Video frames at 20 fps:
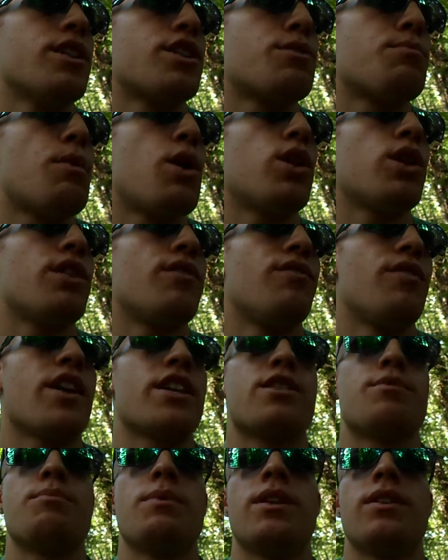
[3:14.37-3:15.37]
a small
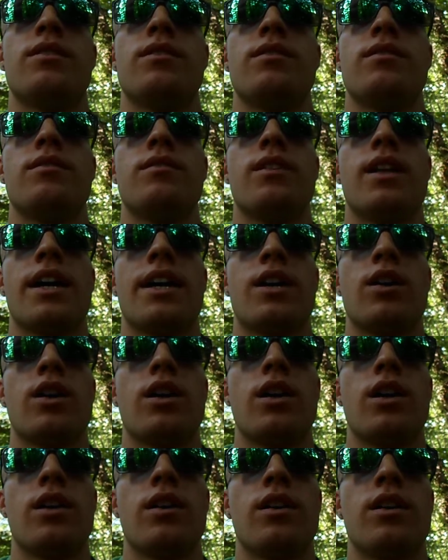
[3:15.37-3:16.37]
investment like
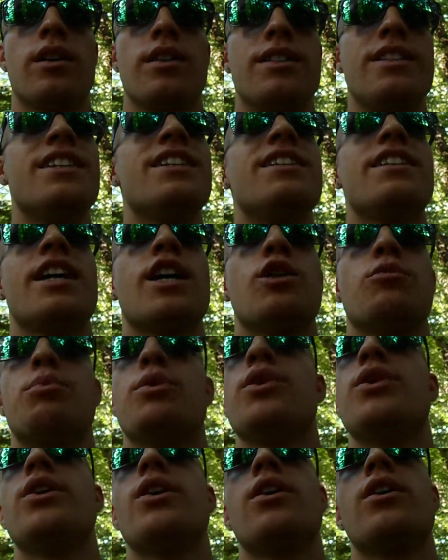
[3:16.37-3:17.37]
a detail
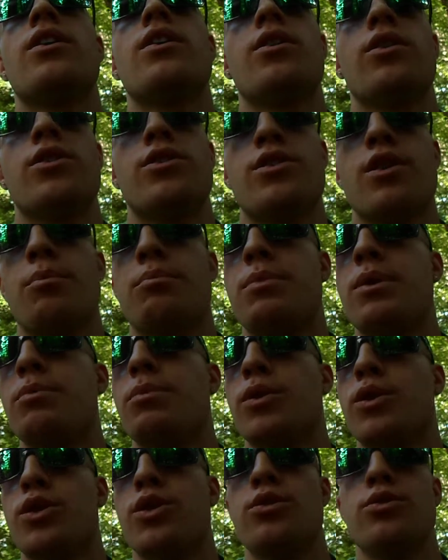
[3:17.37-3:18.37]
per year, or some
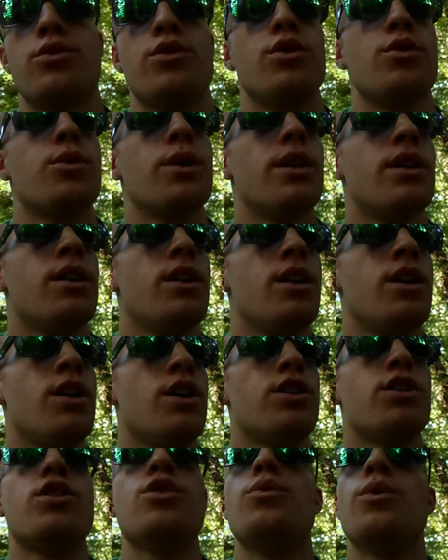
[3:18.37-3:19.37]
people choose to do it
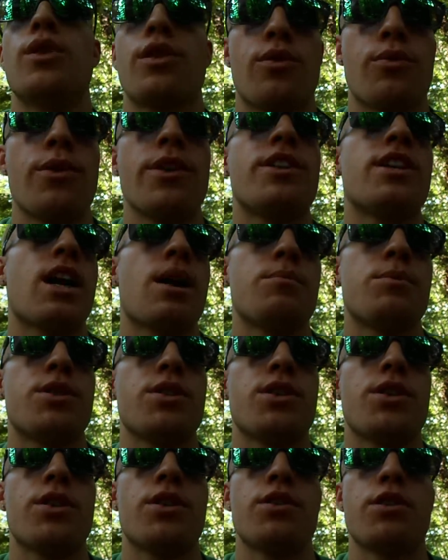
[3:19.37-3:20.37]
2 or 3
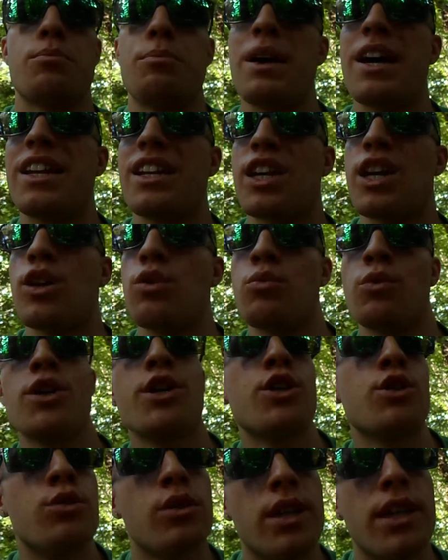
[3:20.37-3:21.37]
times a year depending on
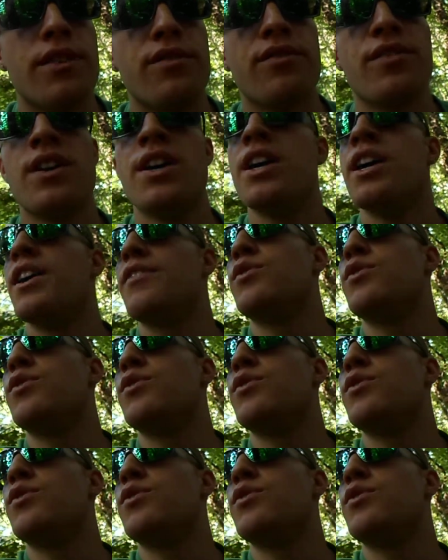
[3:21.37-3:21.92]
where you live.